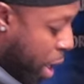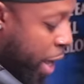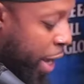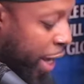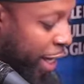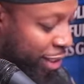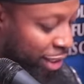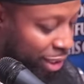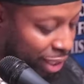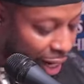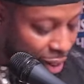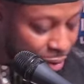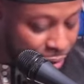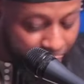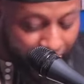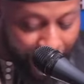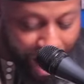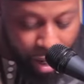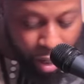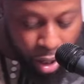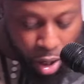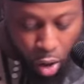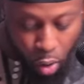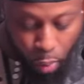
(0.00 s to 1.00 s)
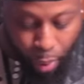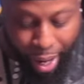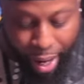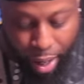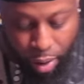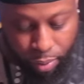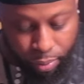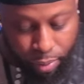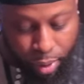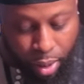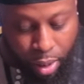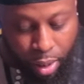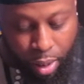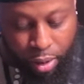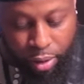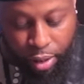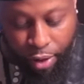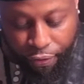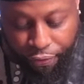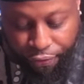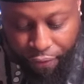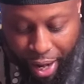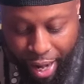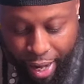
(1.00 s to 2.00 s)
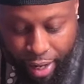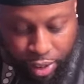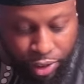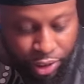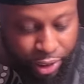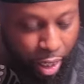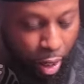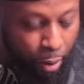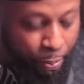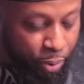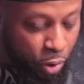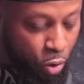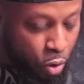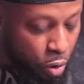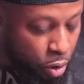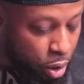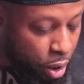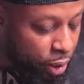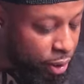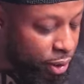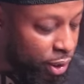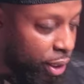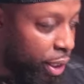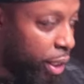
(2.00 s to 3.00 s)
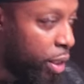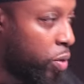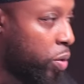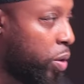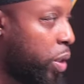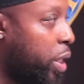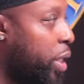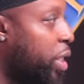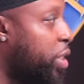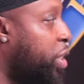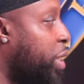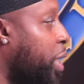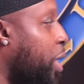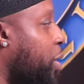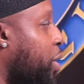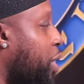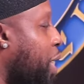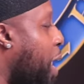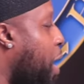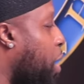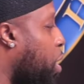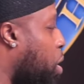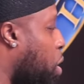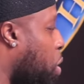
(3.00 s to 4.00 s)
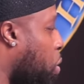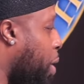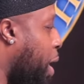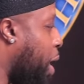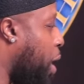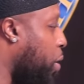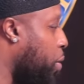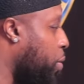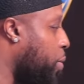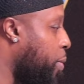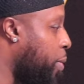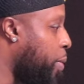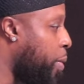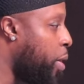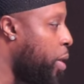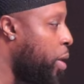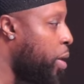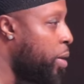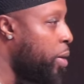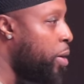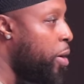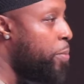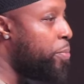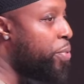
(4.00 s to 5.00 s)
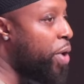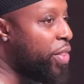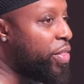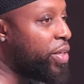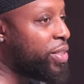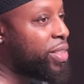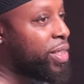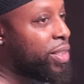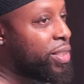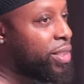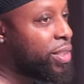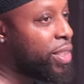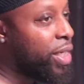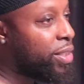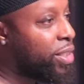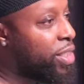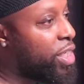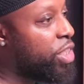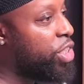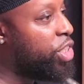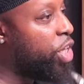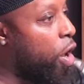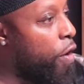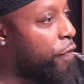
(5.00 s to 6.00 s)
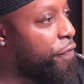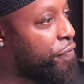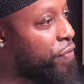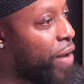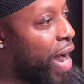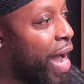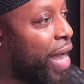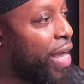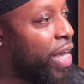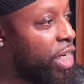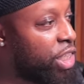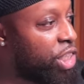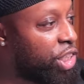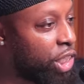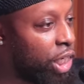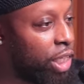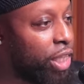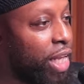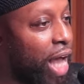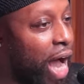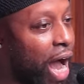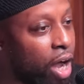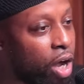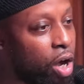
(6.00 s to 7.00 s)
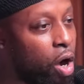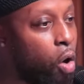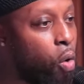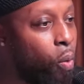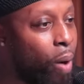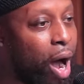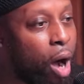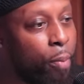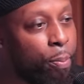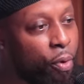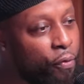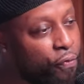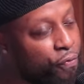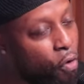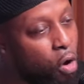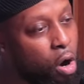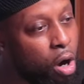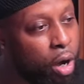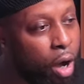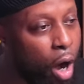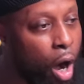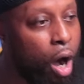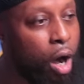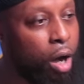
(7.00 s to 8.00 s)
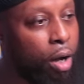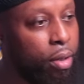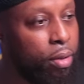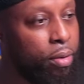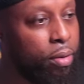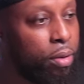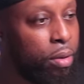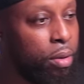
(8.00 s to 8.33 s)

It shall not go out. The fire shall be on continually. It shall not go out. Brothers and sisters, your fire should not go out before God.